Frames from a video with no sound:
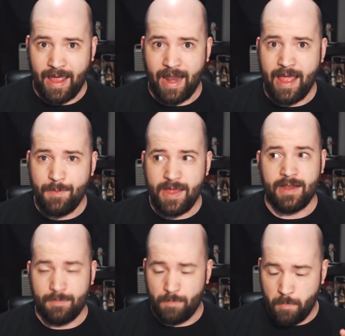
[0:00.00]
And I
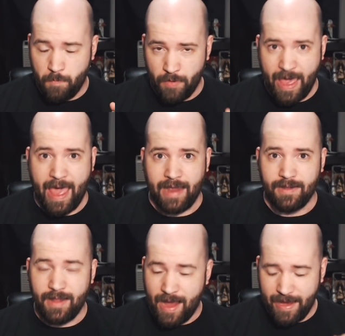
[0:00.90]
mean bad.
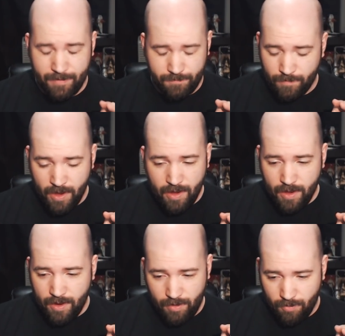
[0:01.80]
That
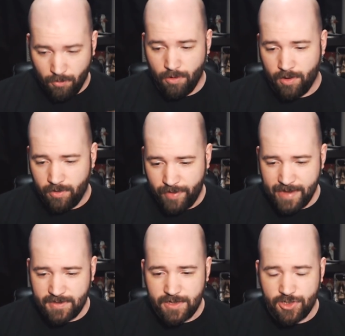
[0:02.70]

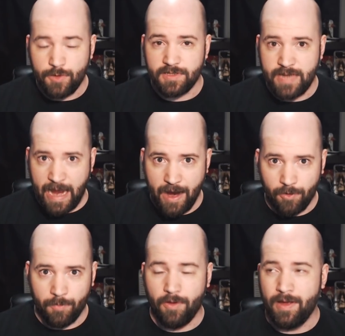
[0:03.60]
CG was
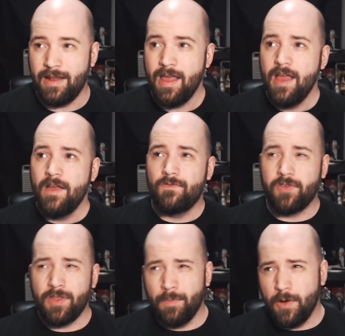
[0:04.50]
terrible. And
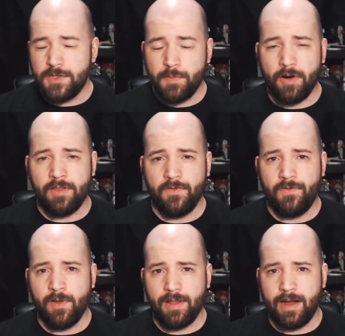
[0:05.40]
for the most part in the
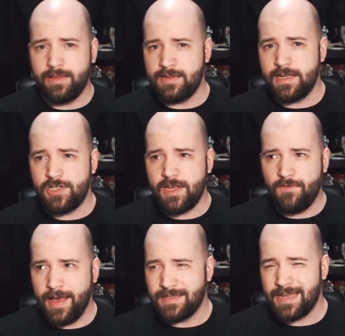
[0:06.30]
film, a lot of the CG
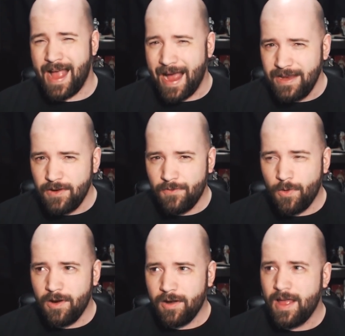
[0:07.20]
effects kind of
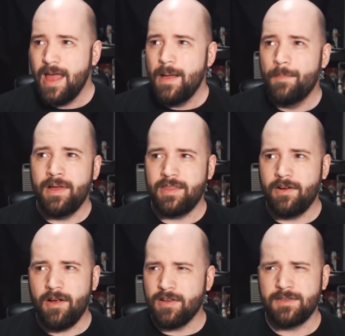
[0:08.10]
work, but
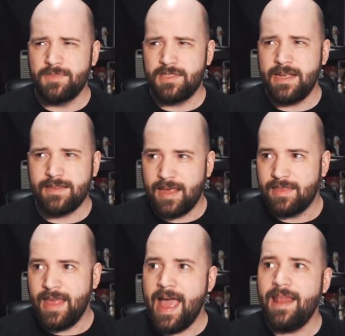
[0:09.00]
there are some scenes like
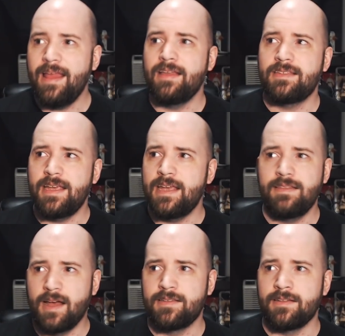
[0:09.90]
that scene
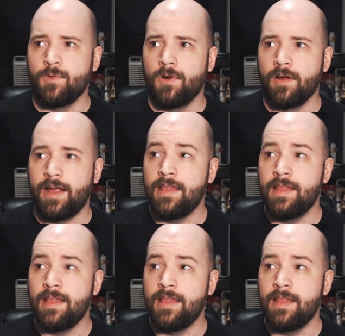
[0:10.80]
doesn't work.